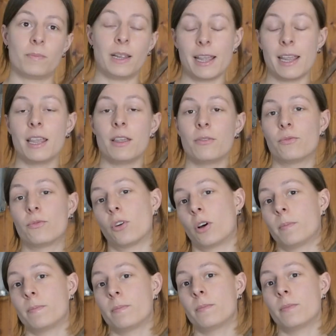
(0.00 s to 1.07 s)
play
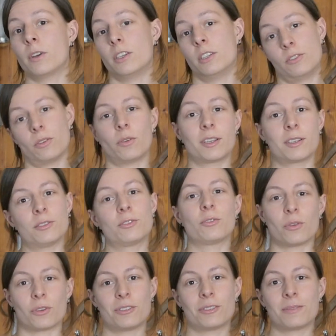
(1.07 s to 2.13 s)
from a historical
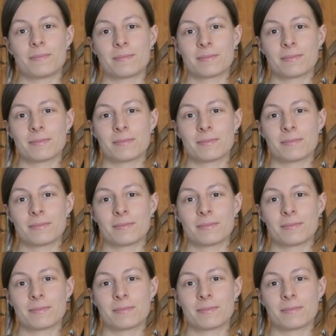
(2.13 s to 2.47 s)
source.